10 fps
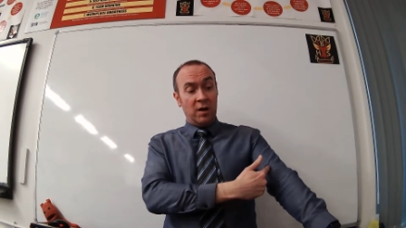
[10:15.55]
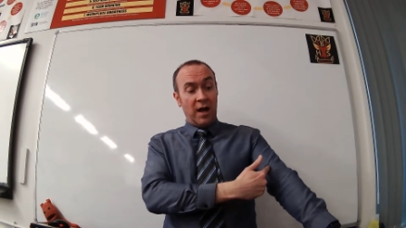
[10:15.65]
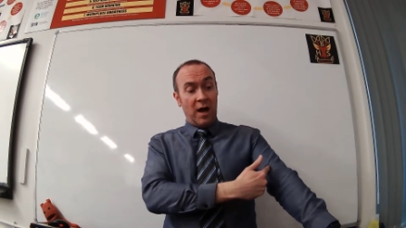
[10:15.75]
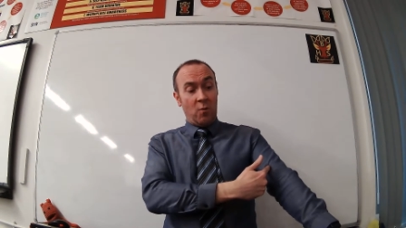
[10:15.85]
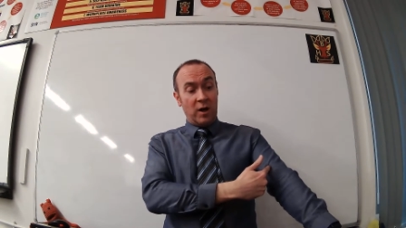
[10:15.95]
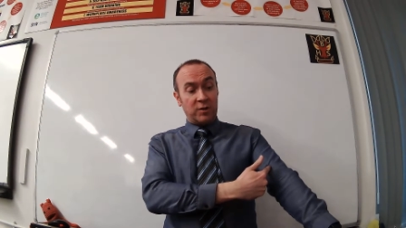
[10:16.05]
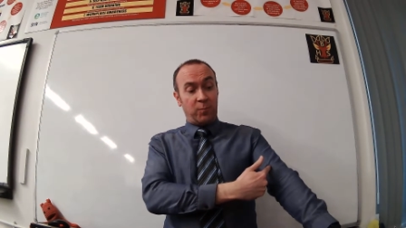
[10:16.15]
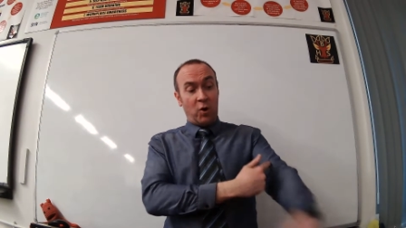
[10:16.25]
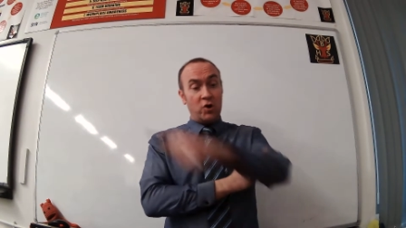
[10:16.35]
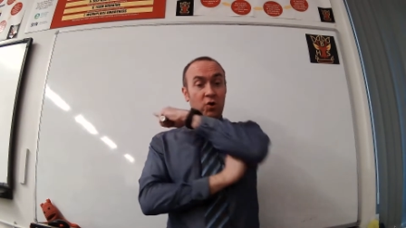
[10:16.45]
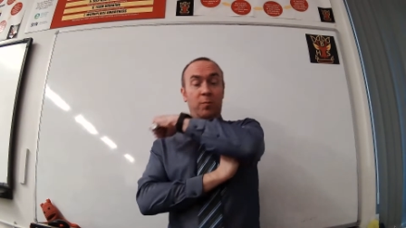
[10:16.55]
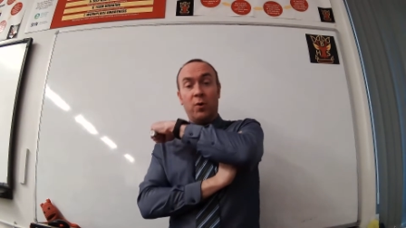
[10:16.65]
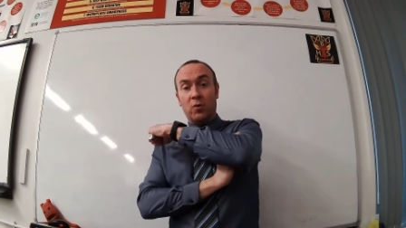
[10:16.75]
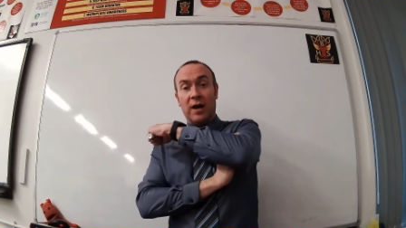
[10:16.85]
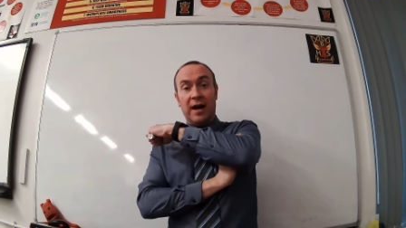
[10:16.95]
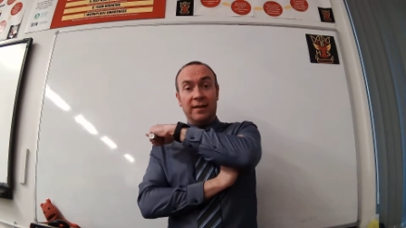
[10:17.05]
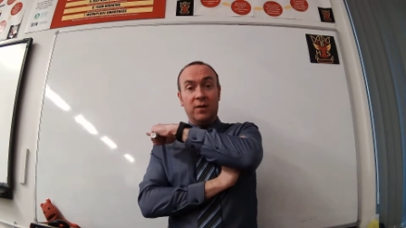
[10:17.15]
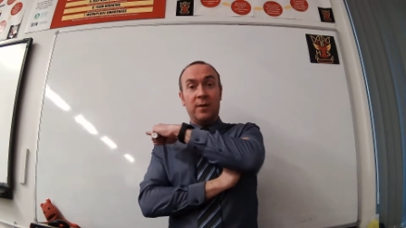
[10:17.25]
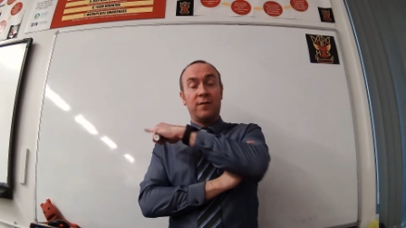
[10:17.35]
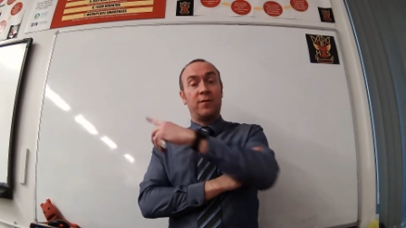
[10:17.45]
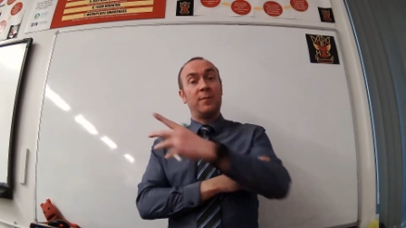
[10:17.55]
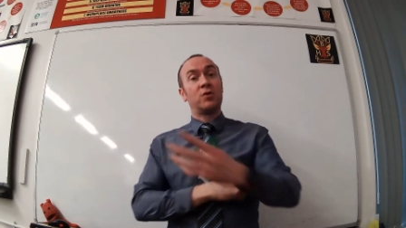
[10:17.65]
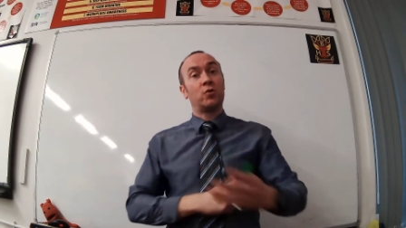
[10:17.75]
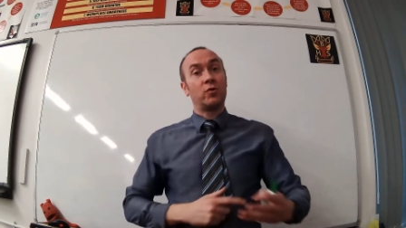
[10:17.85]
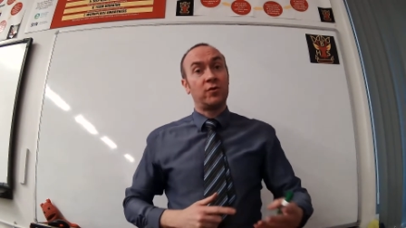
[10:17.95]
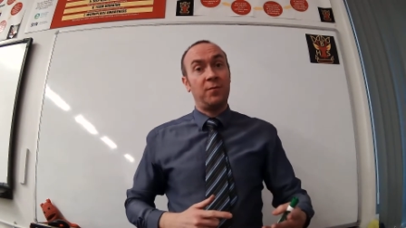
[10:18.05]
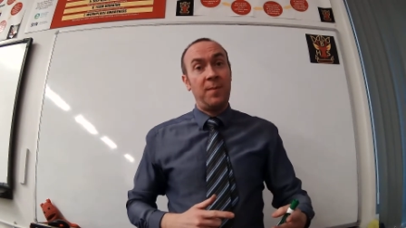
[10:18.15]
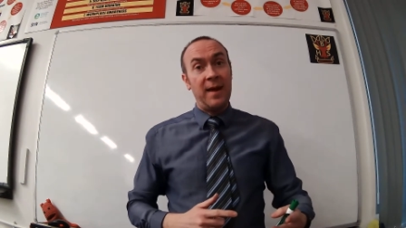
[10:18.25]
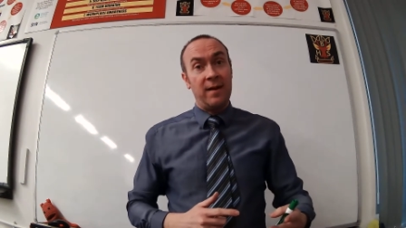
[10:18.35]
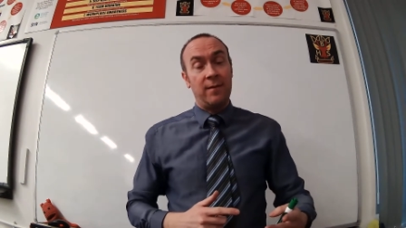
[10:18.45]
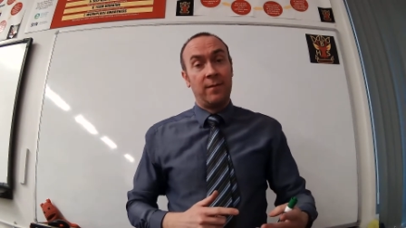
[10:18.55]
at which point you'll pull your hand away from the source of pain,